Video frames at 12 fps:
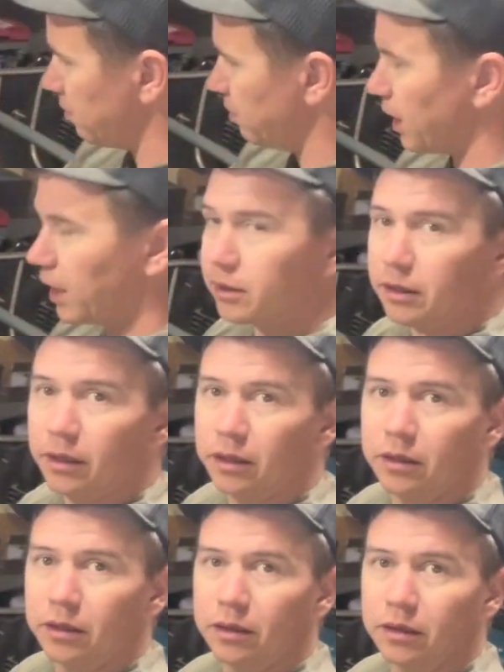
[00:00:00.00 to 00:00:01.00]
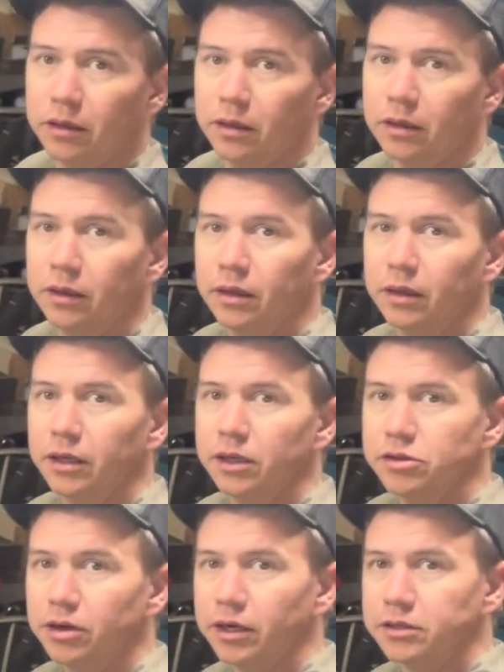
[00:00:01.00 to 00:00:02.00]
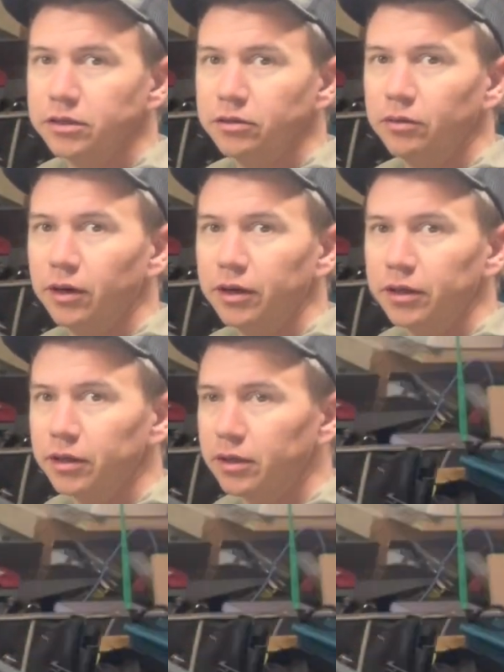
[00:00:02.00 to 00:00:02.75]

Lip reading: back there and drags in the water.